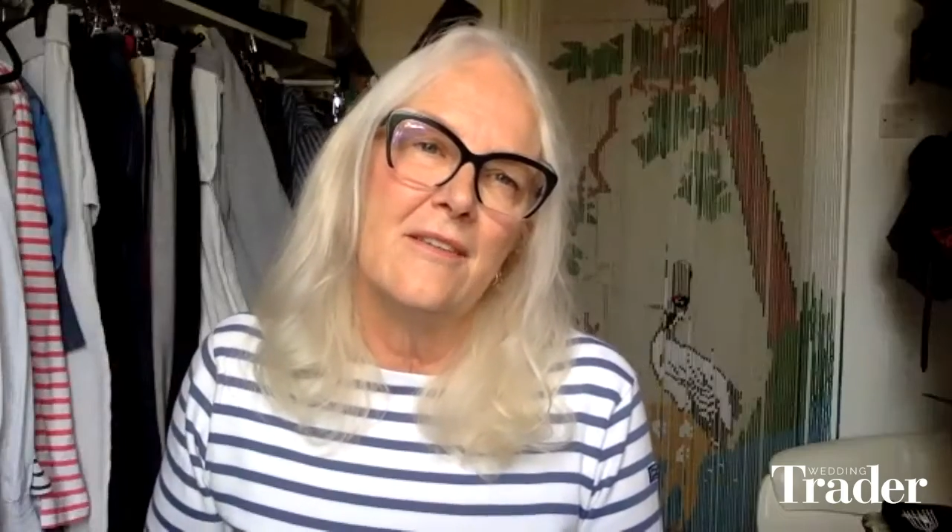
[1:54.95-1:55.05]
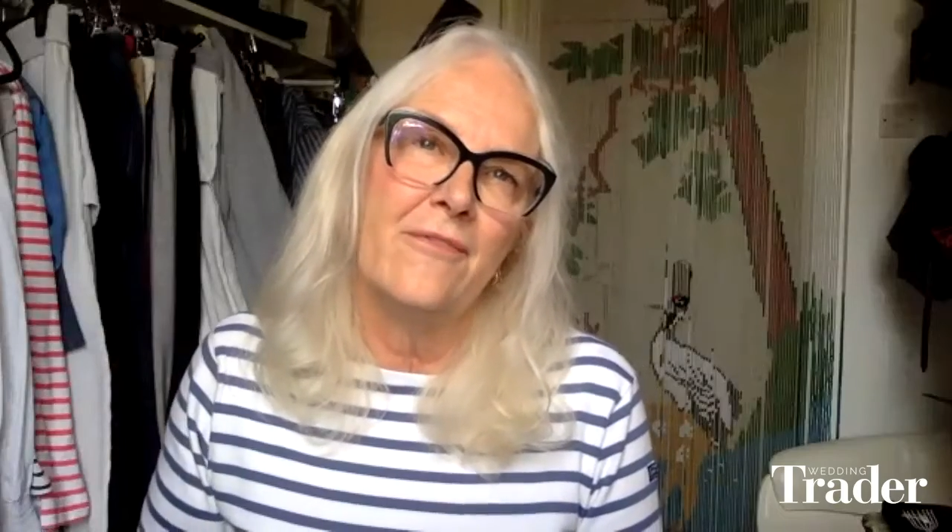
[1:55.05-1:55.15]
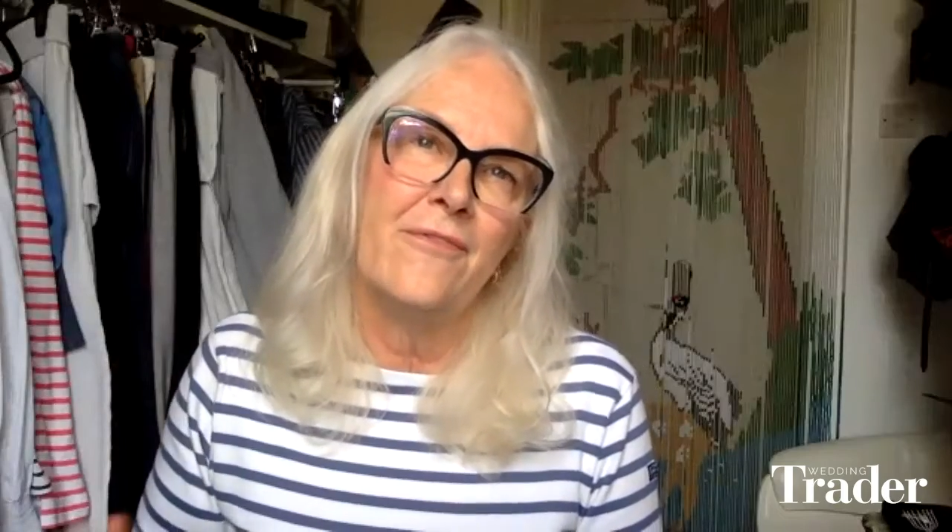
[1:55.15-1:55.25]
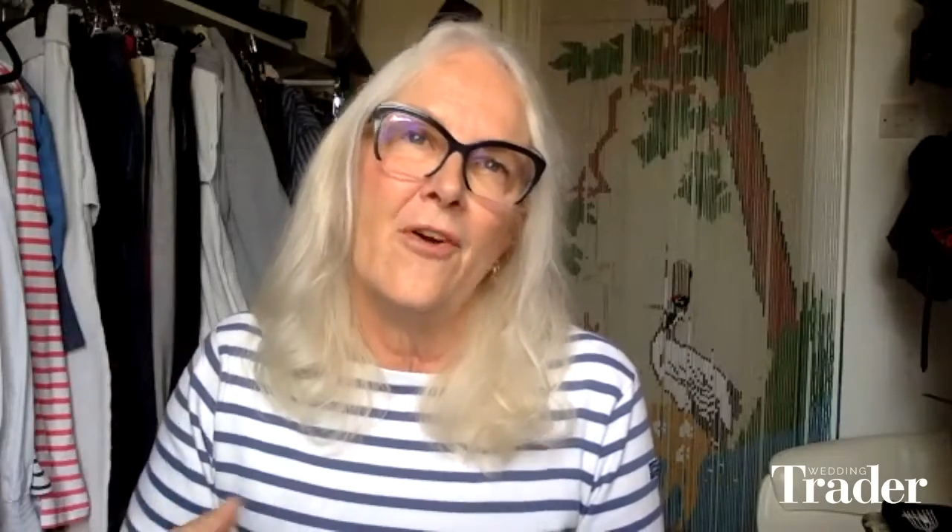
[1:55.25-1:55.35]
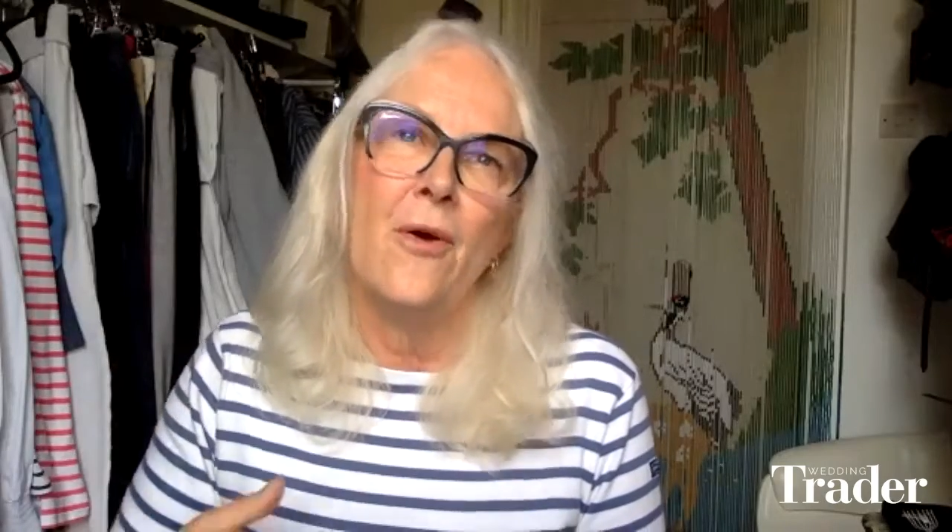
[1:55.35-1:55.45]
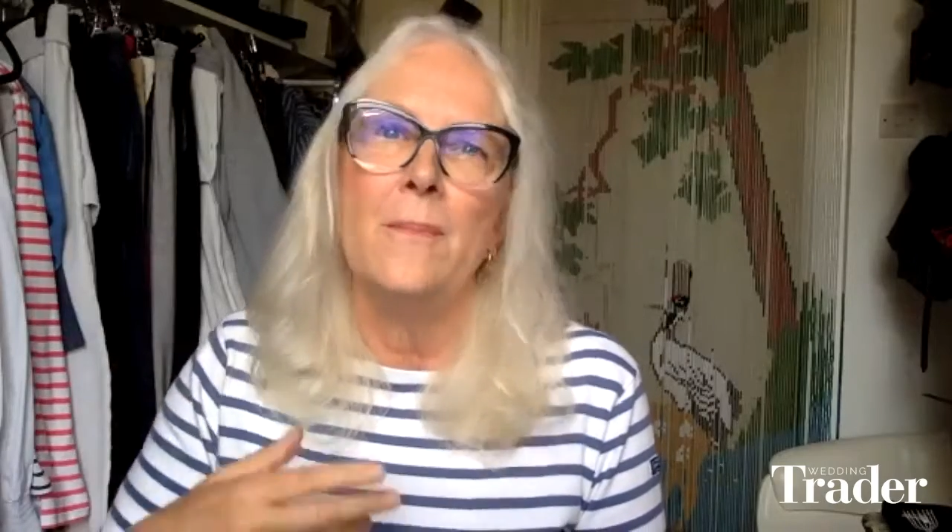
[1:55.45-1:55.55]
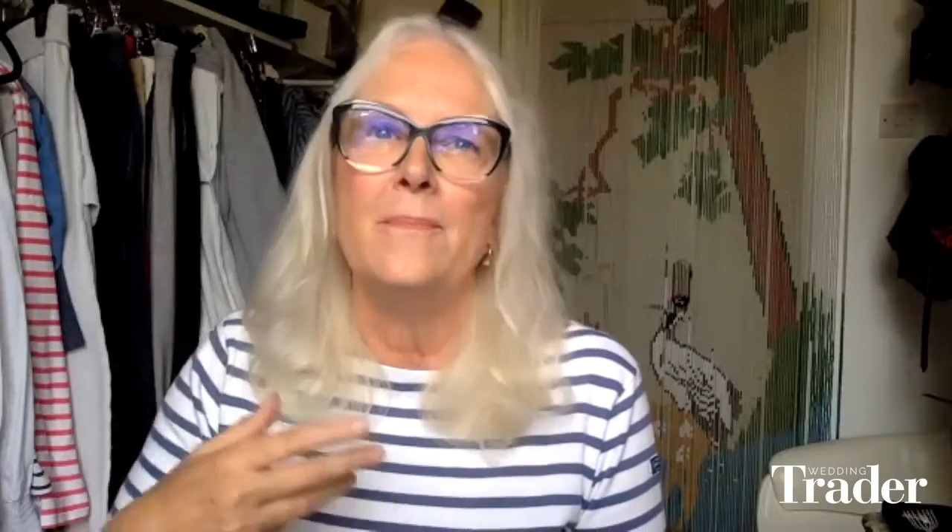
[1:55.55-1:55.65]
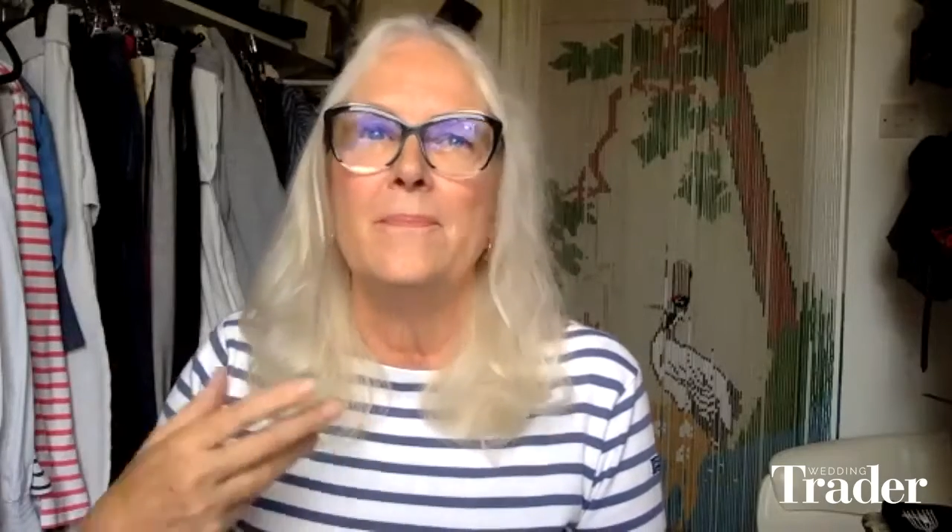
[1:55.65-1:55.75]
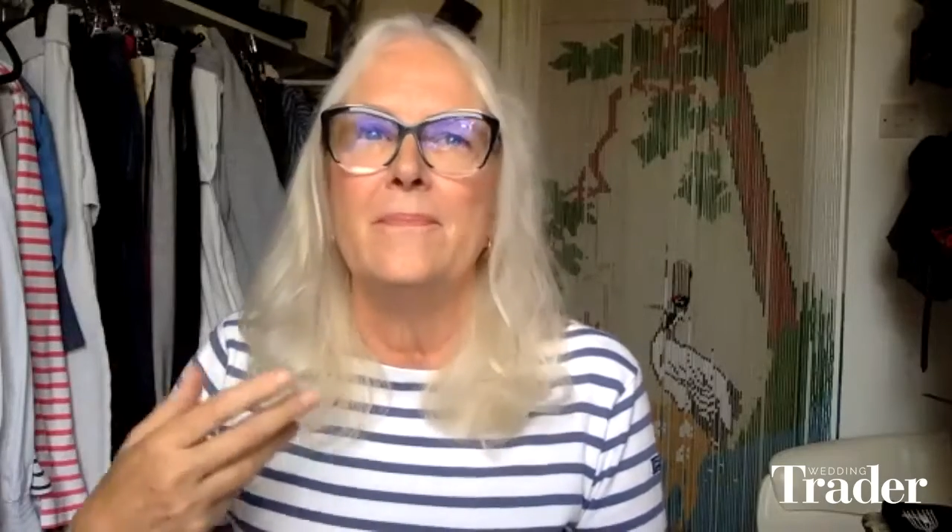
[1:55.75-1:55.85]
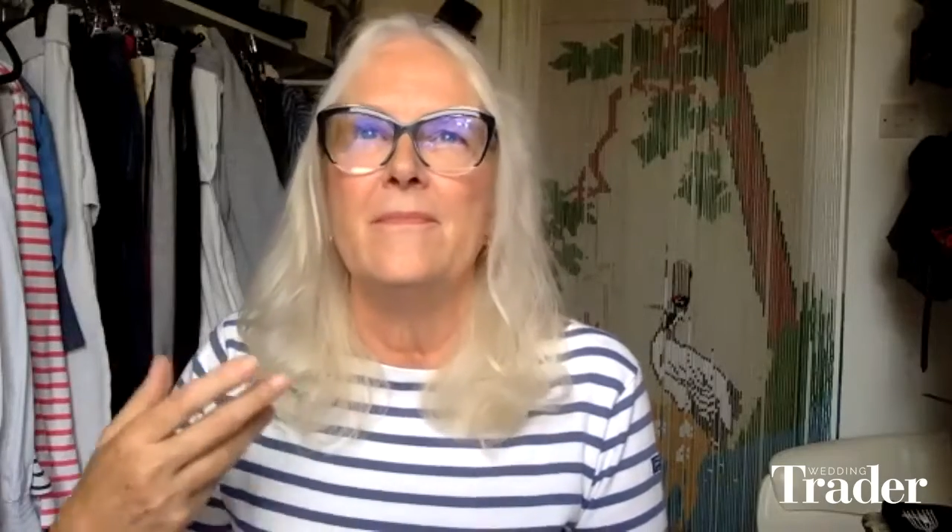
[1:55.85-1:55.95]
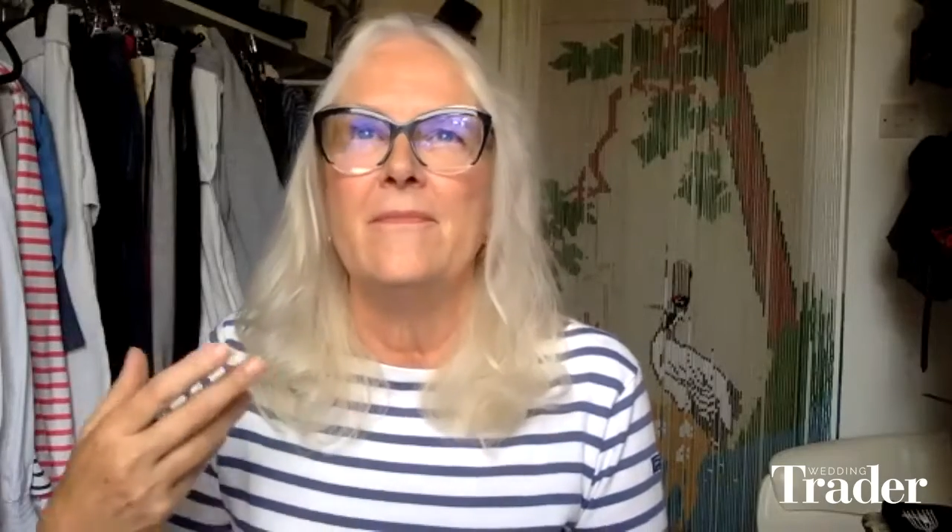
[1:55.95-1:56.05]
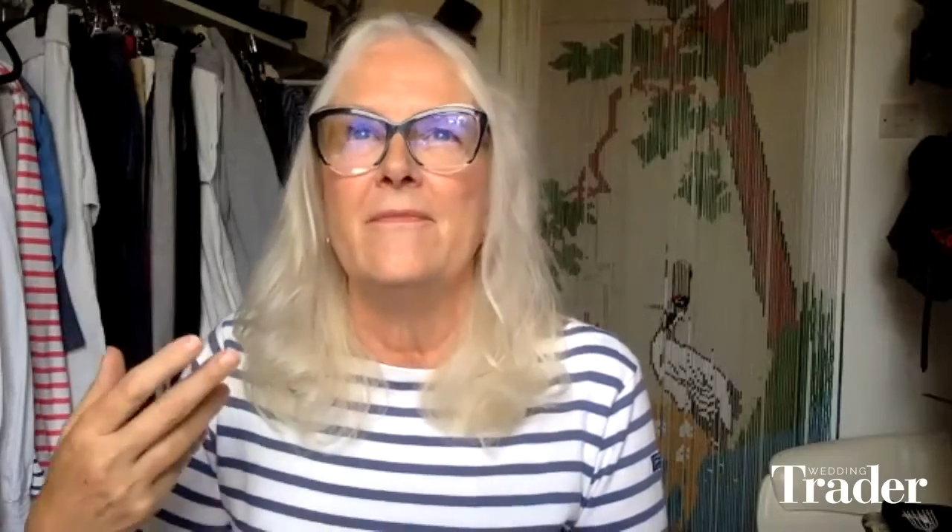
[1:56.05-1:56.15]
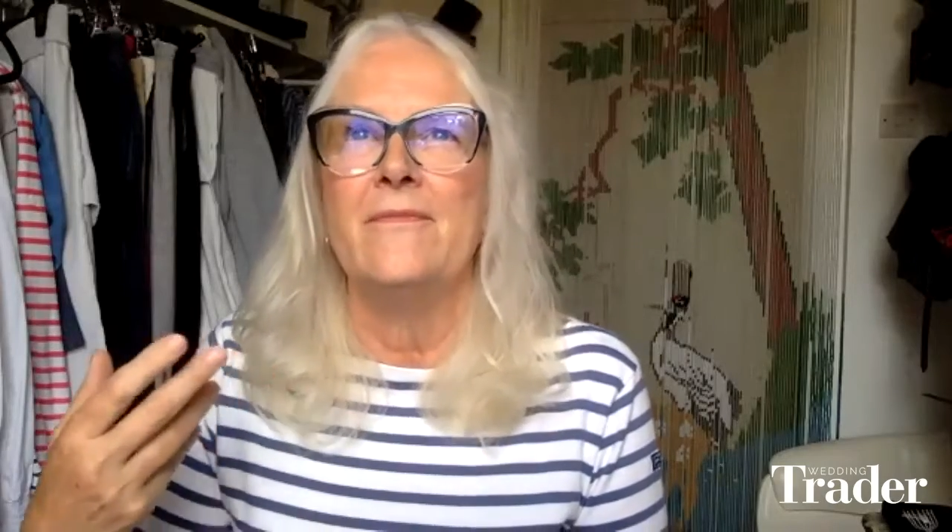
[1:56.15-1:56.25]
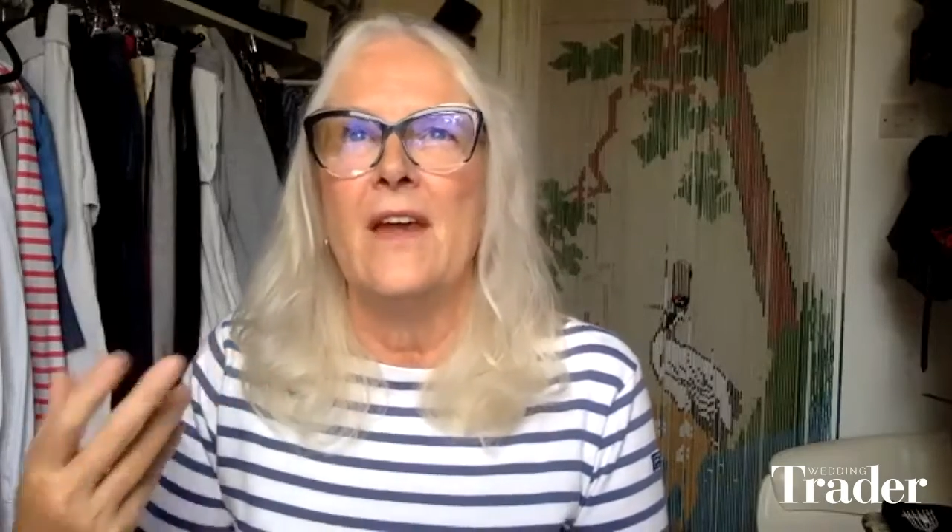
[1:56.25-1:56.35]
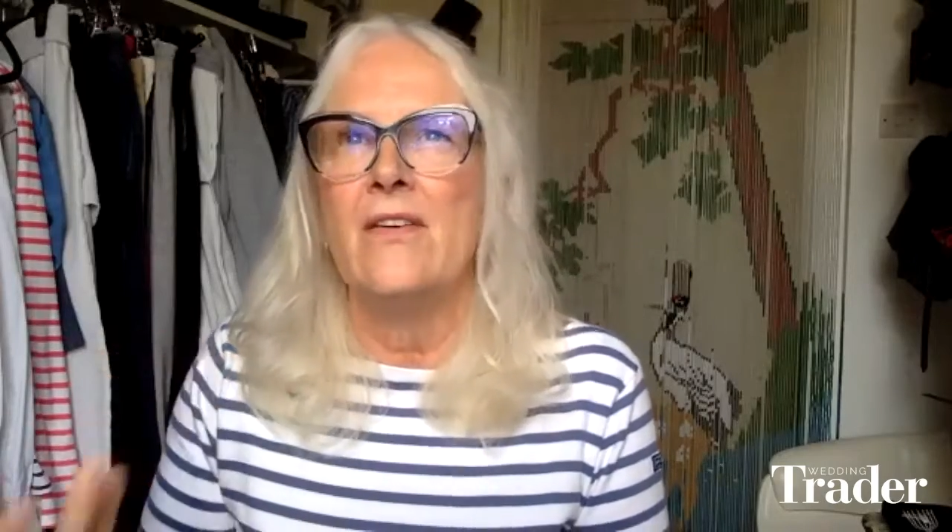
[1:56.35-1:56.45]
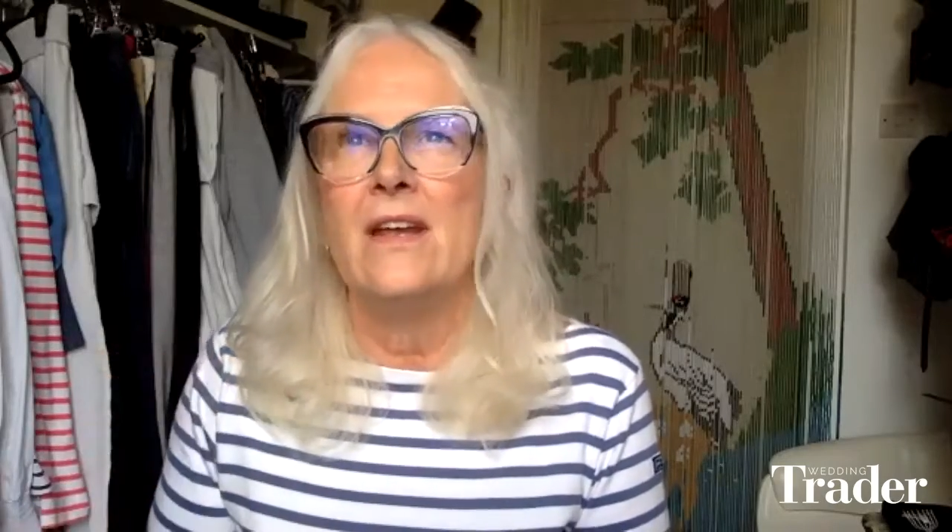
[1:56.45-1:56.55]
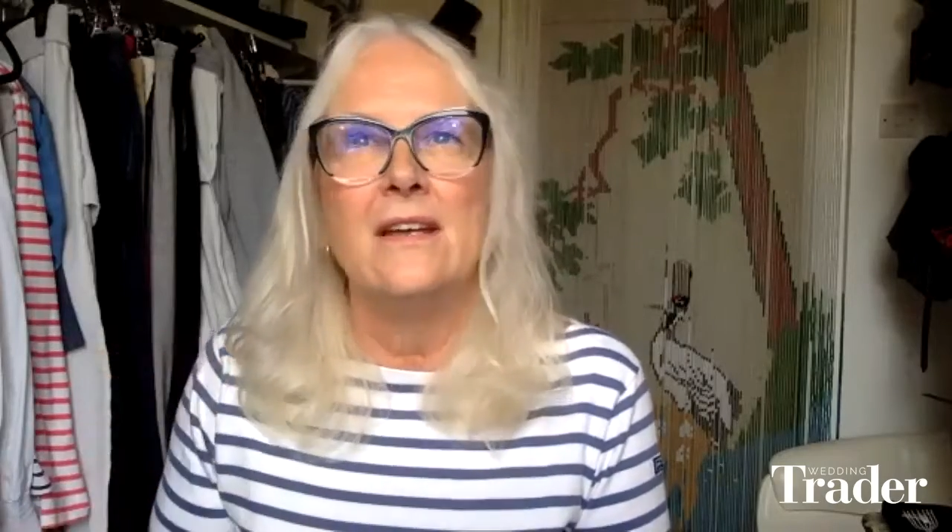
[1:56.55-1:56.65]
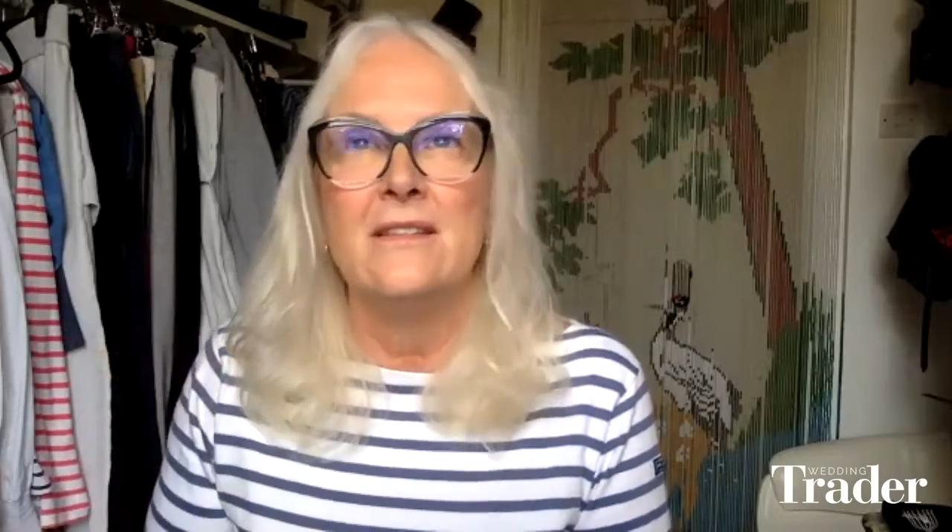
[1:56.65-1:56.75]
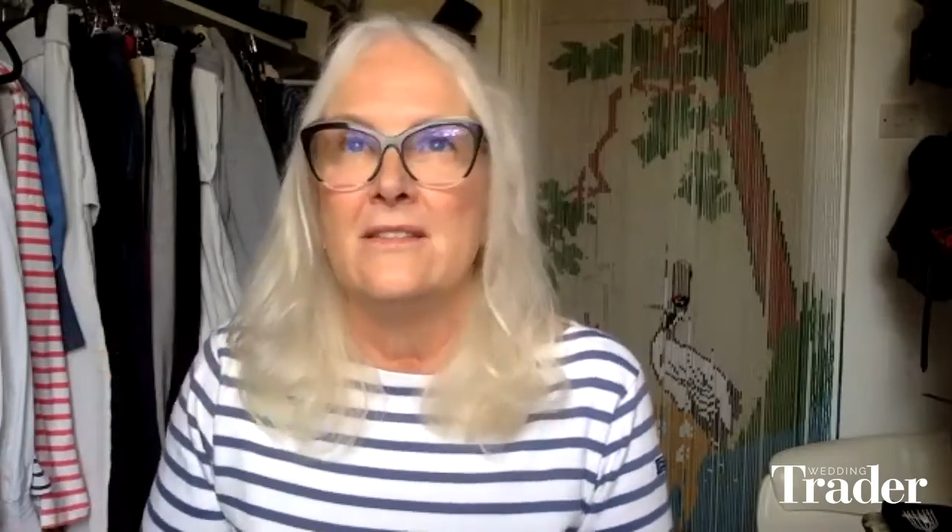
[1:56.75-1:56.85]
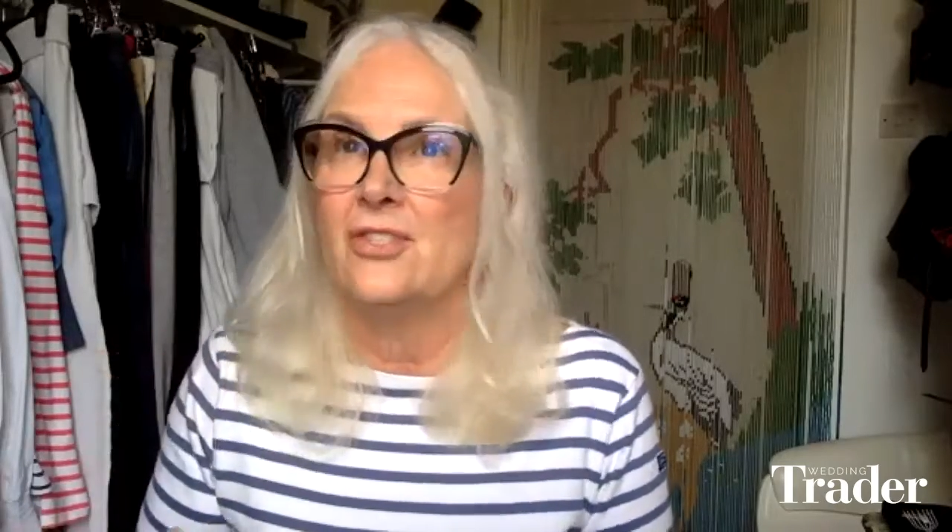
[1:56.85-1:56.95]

from various